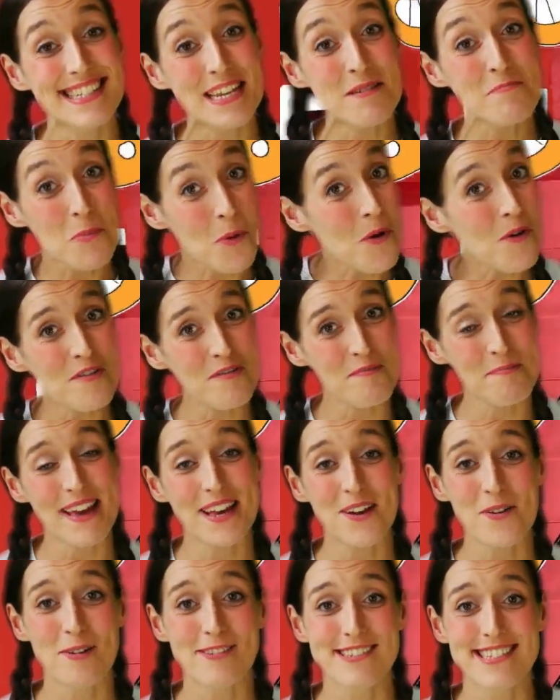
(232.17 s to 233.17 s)
to see more of
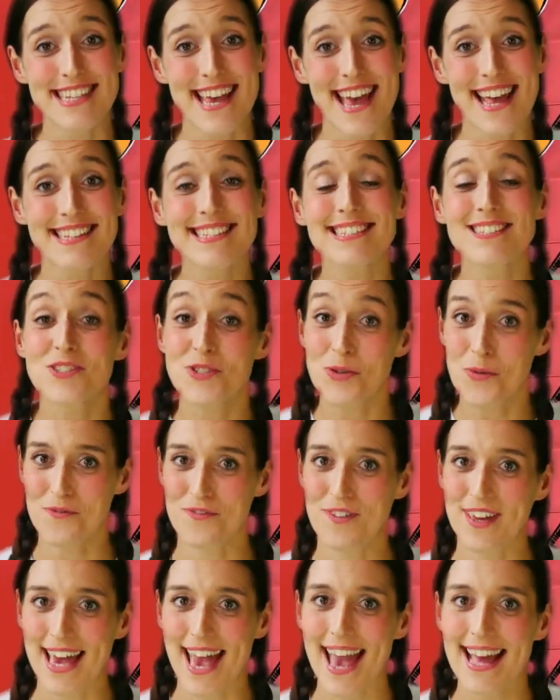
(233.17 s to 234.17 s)
my content,
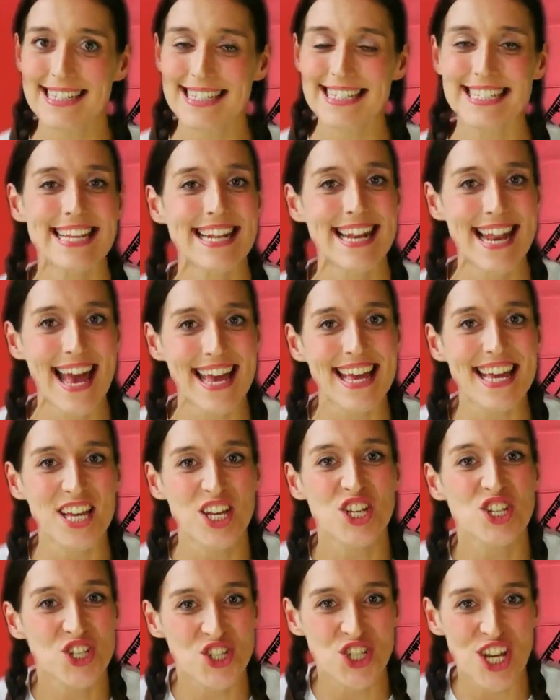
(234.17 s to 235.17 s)
don't forget to like,
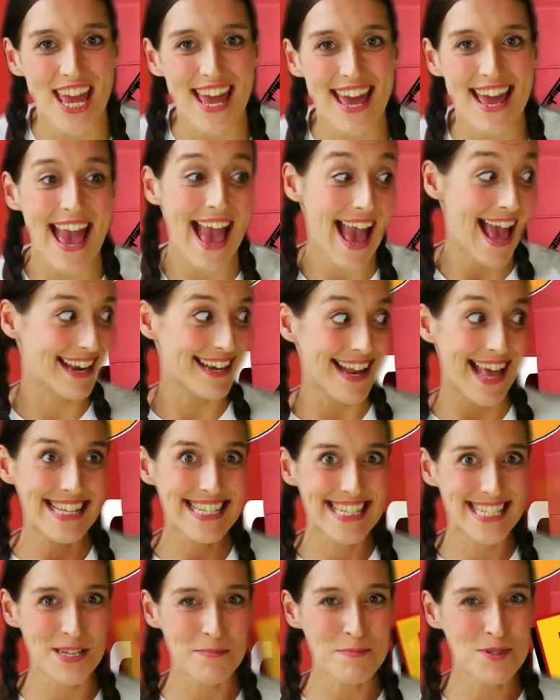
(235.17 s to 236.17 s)
share and
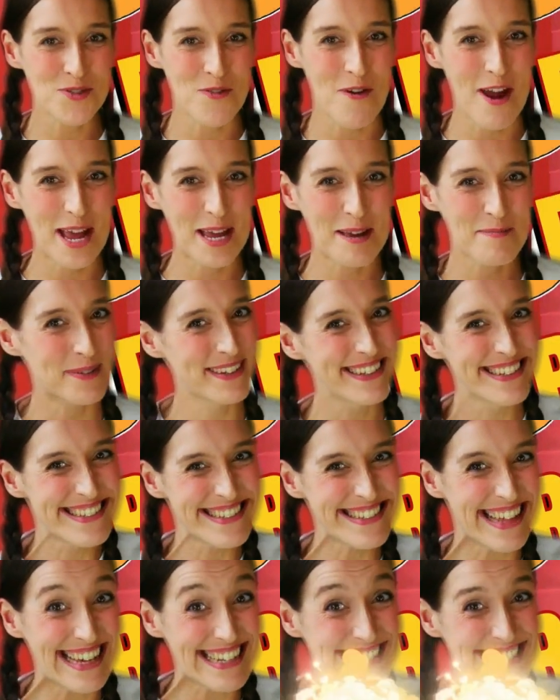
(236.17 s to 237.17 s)
subscribe.
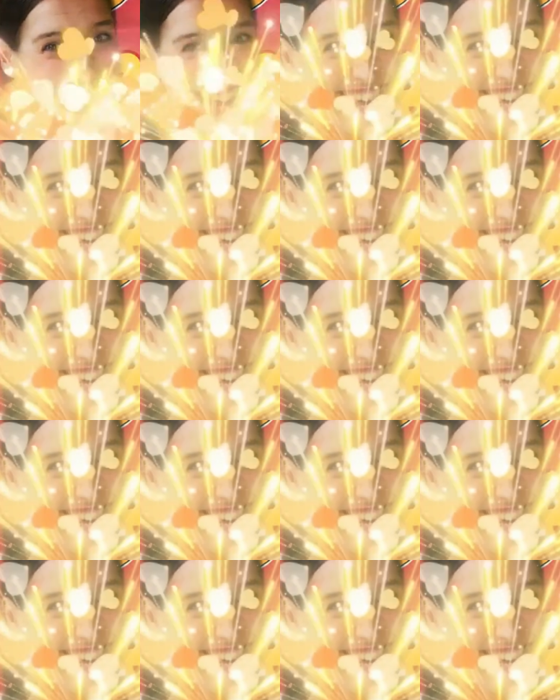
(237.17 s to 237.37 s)
Thanks